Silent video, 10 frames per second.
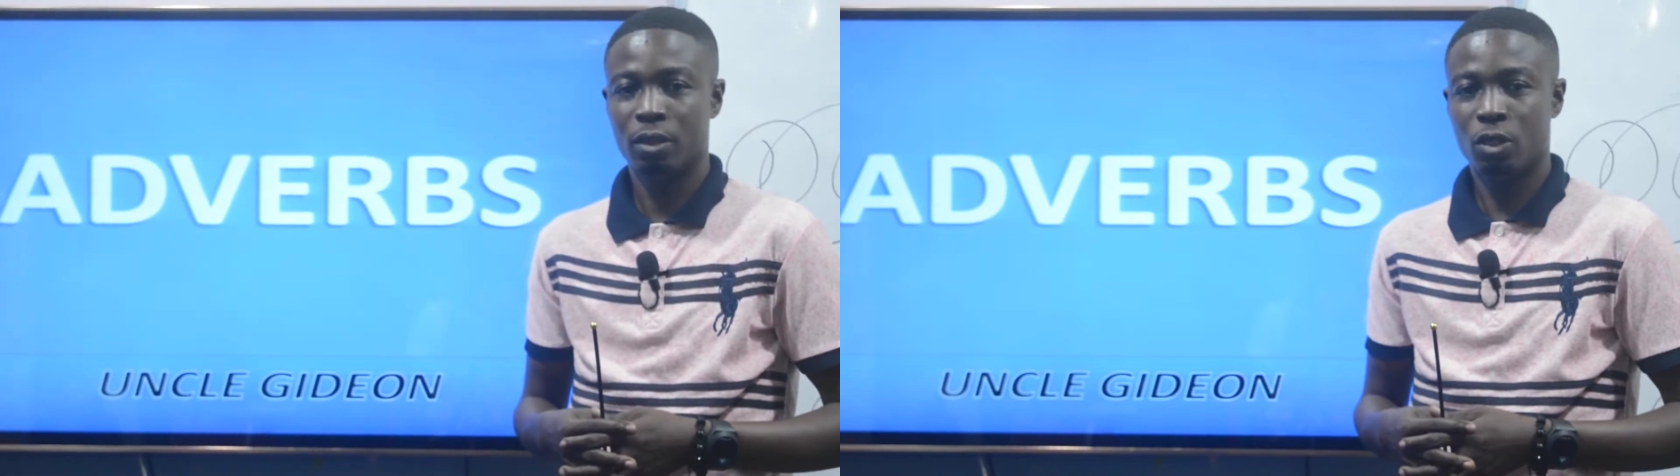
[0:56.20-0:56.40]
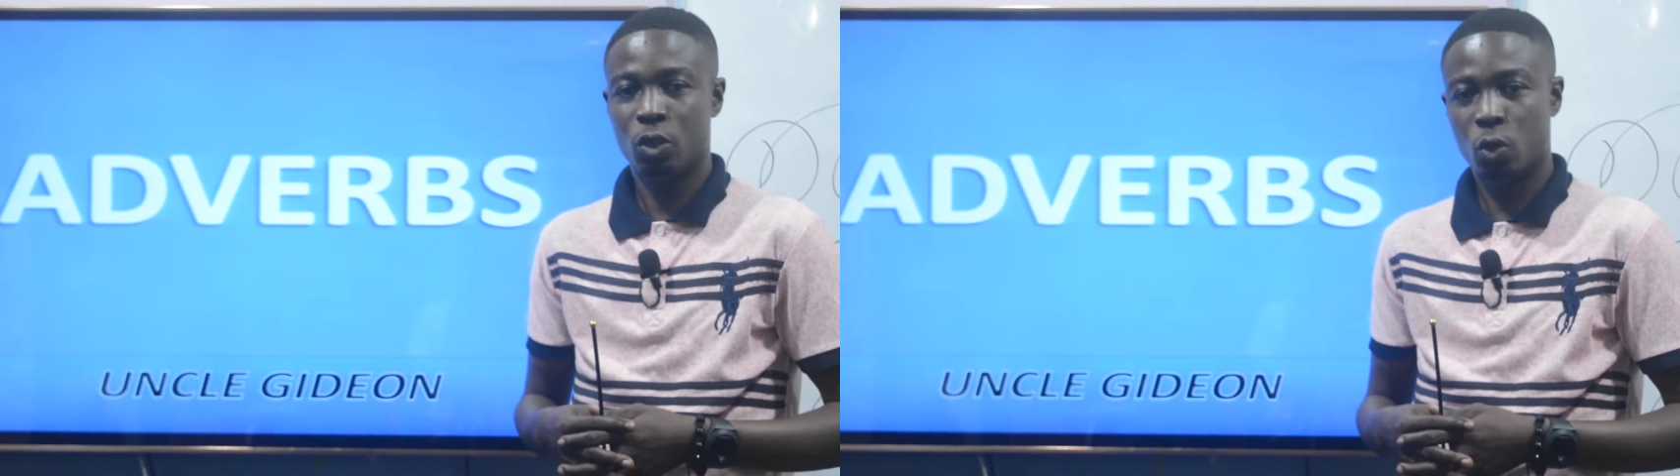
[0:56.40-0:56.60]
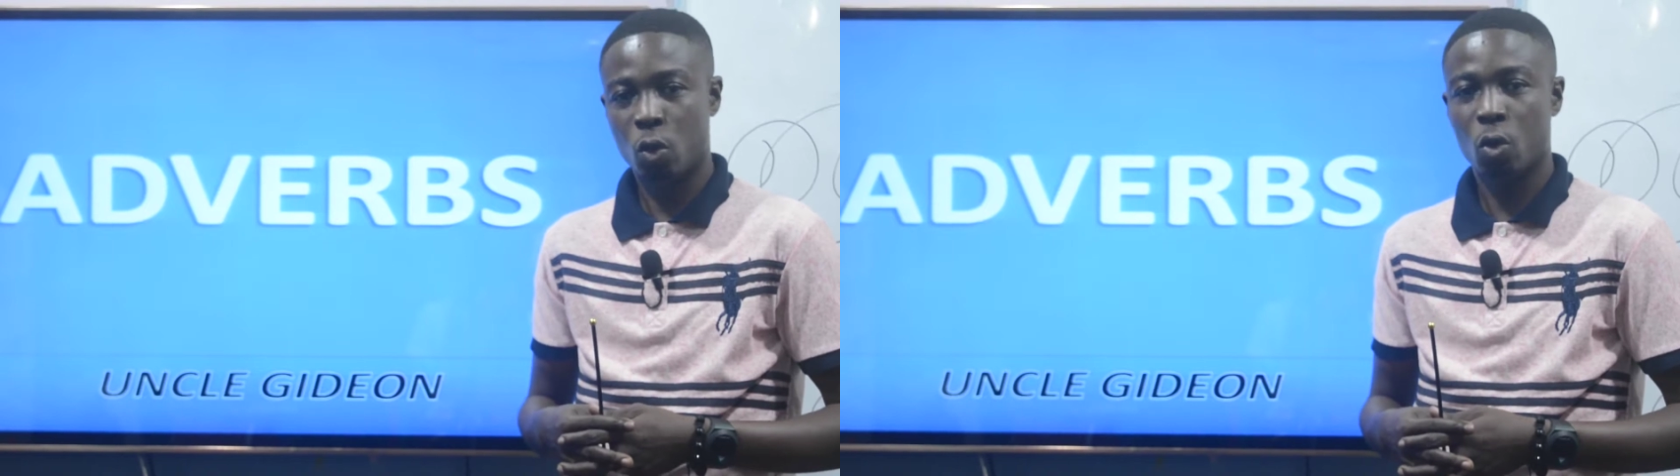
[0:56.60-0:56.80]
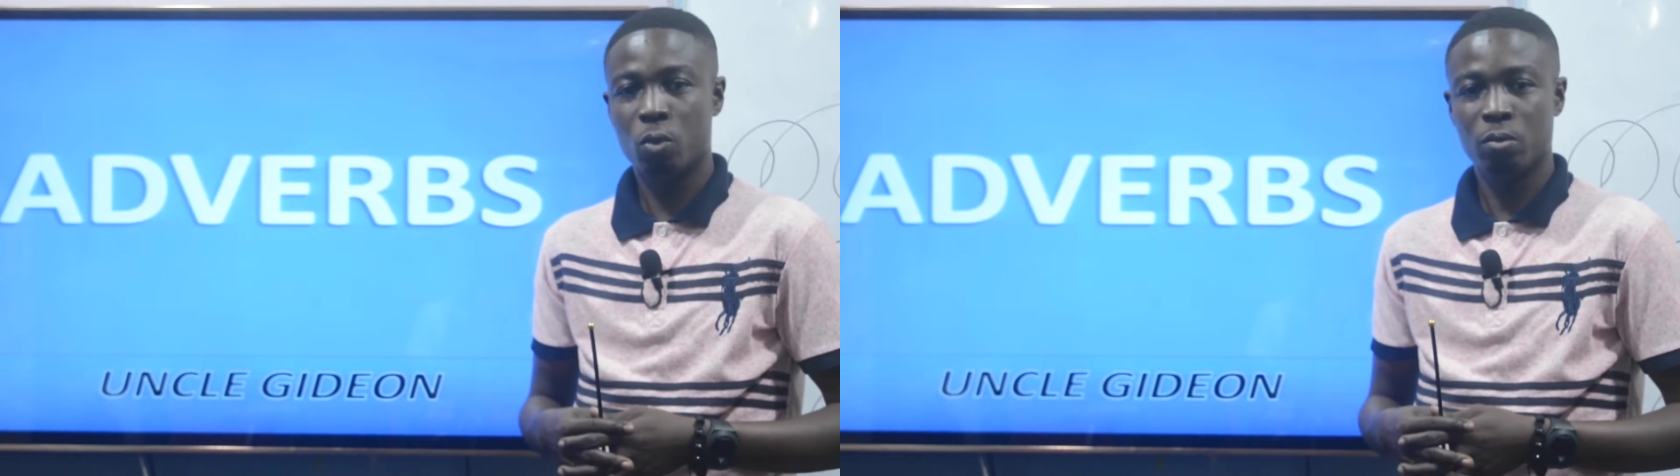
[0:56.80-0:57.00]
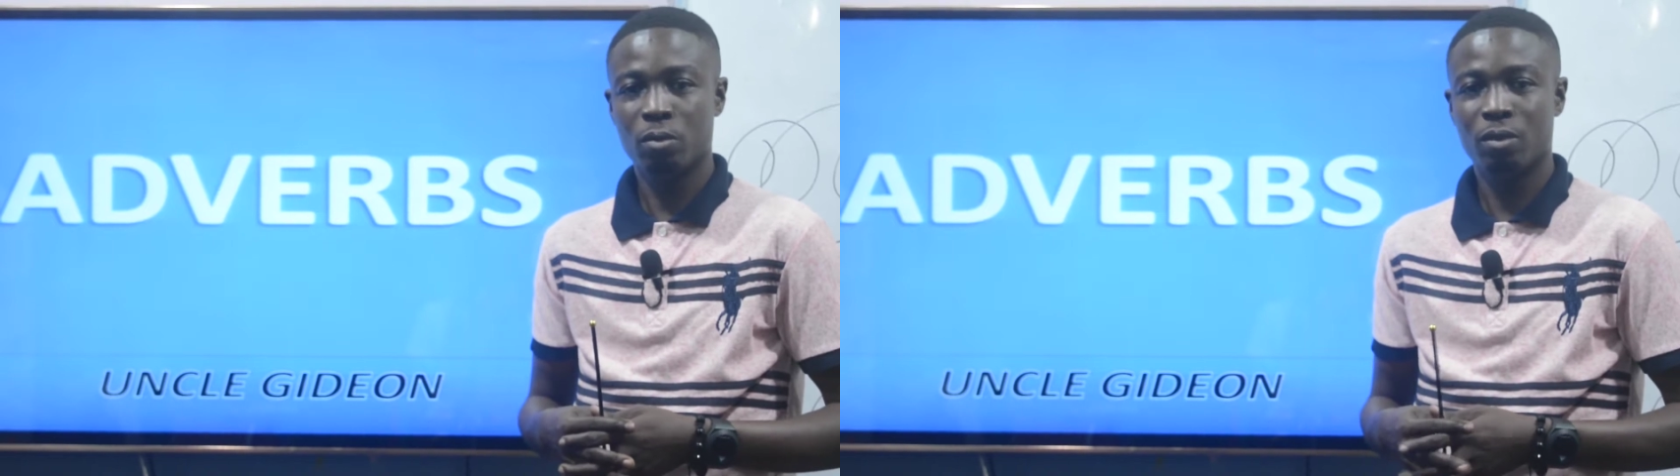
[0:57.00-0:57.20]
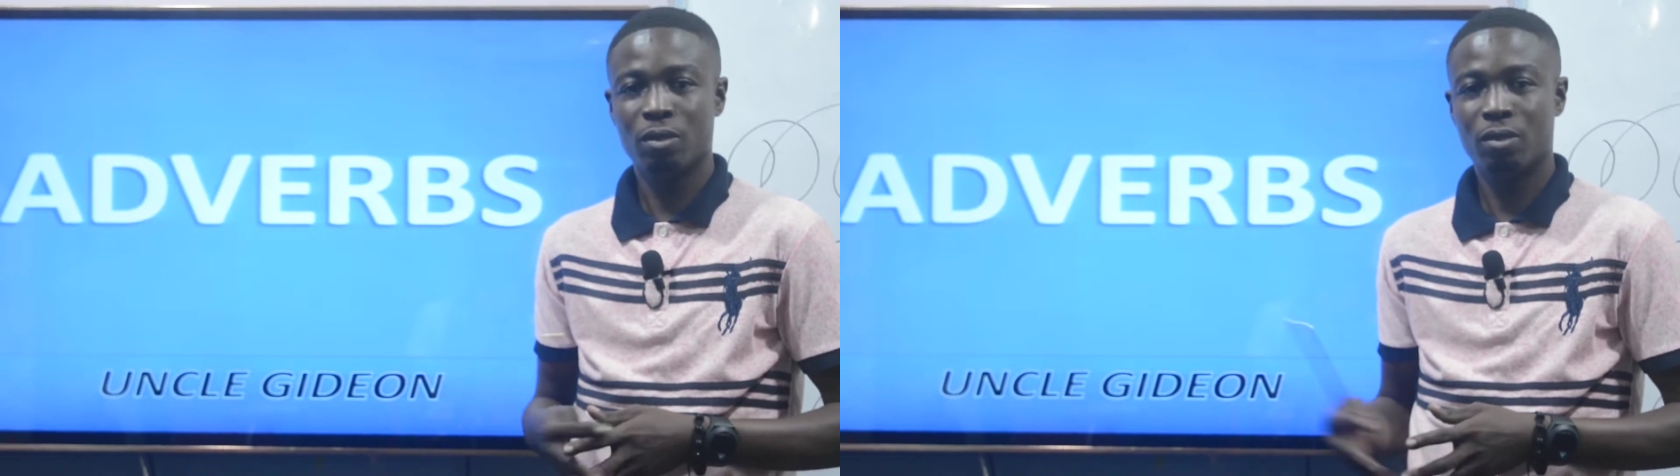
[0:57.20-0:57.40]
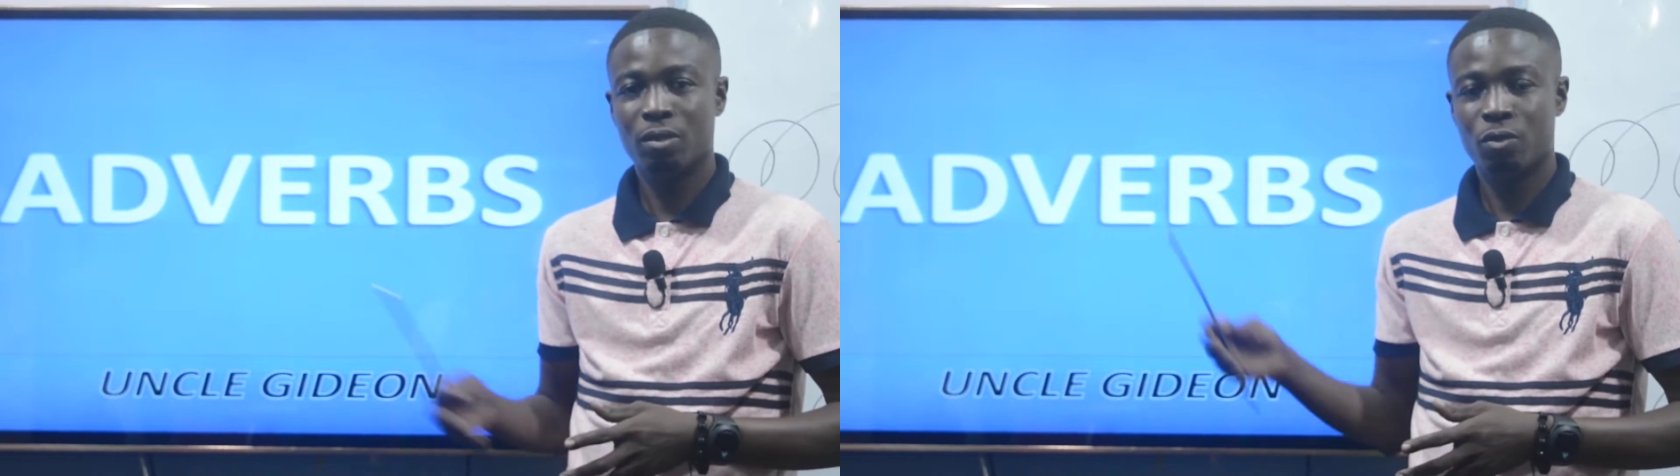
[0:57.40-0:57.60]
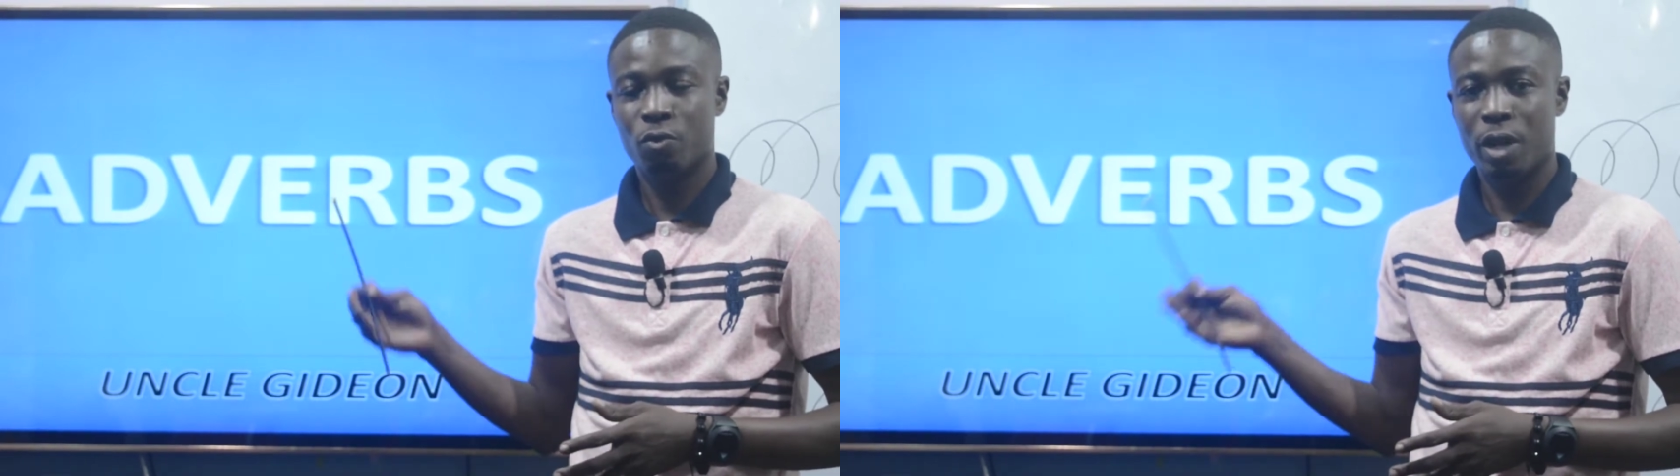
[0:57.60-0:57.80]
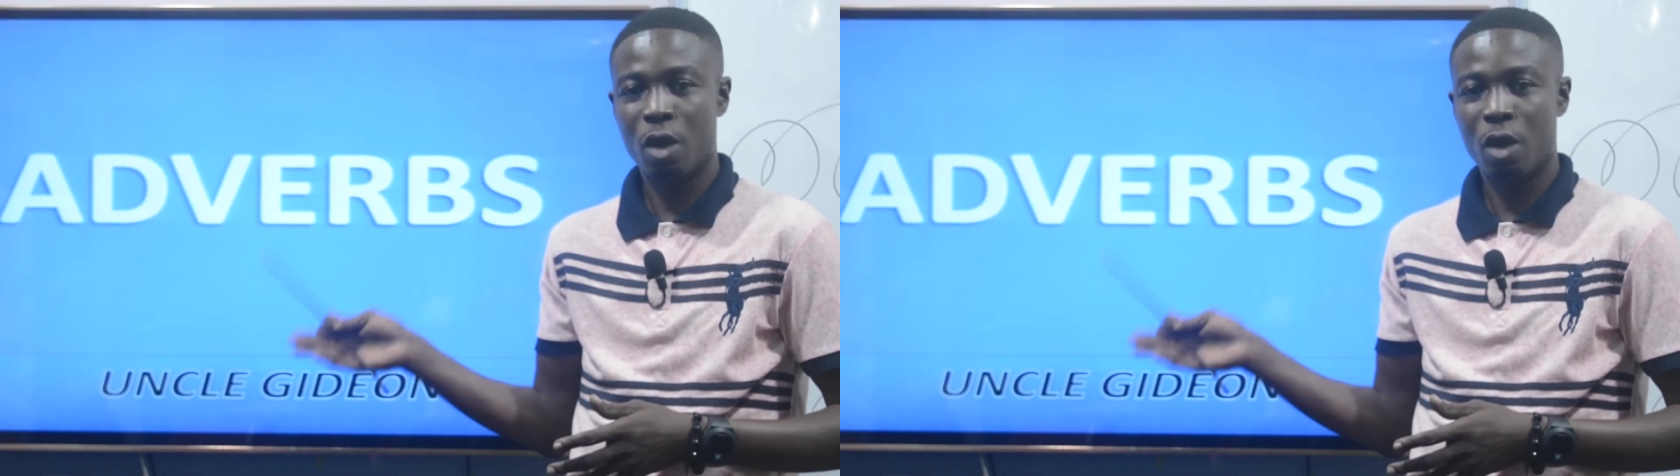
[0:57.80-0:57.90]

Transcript: So, without